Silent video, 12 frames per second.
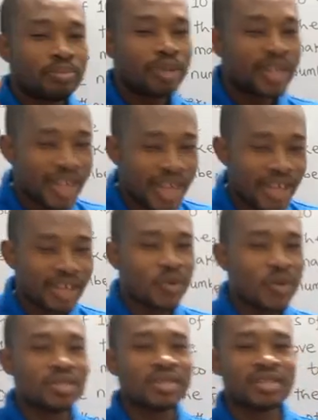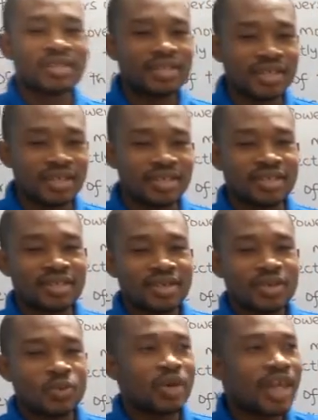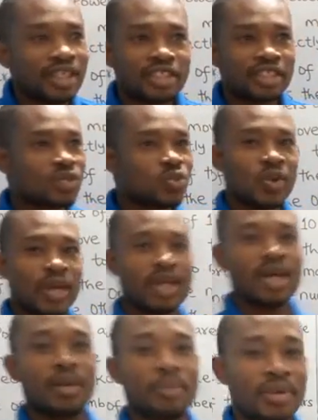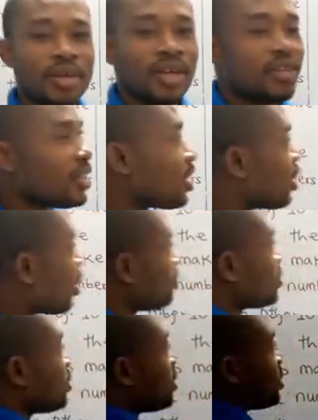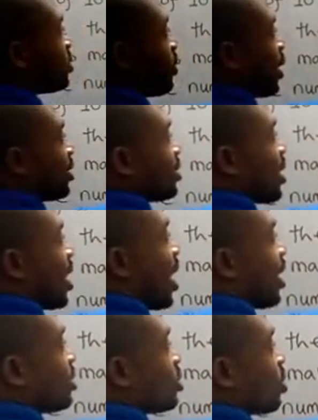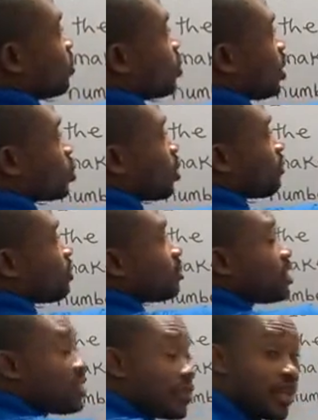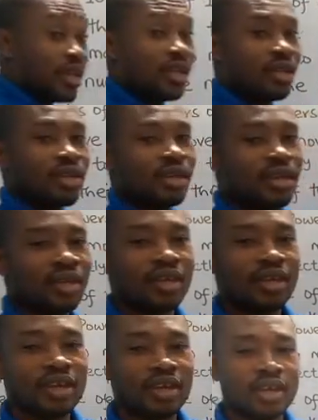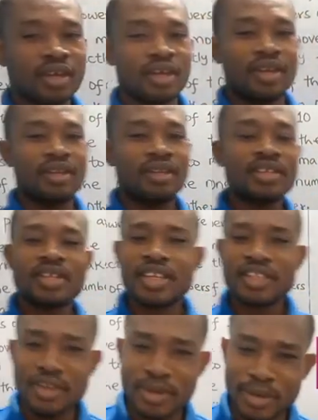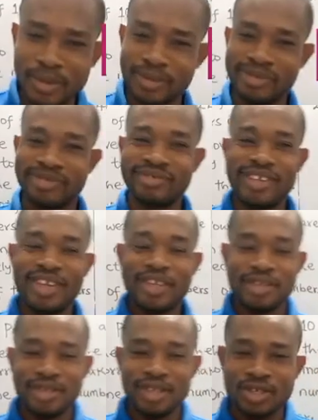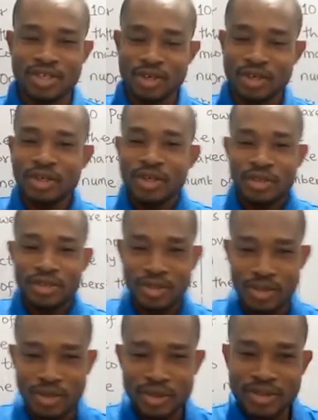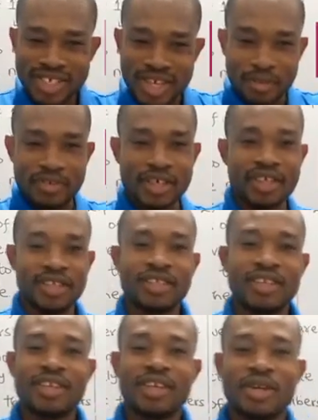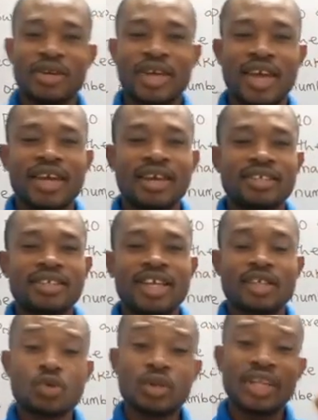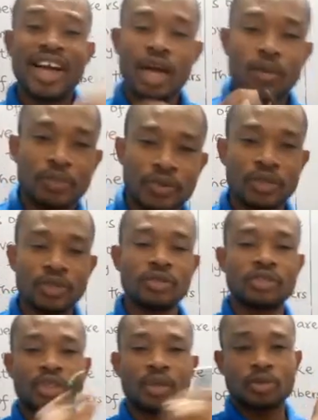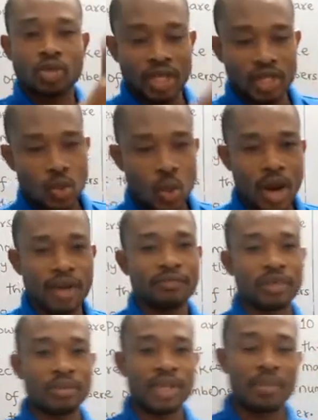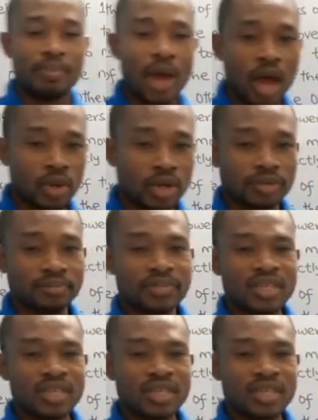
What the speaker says: But again, the question is this. Will I just wake up, then come to this place and subtract 1 from this 3? The answer is no. You need to do something, okay, that will help you subtract 1 from that power.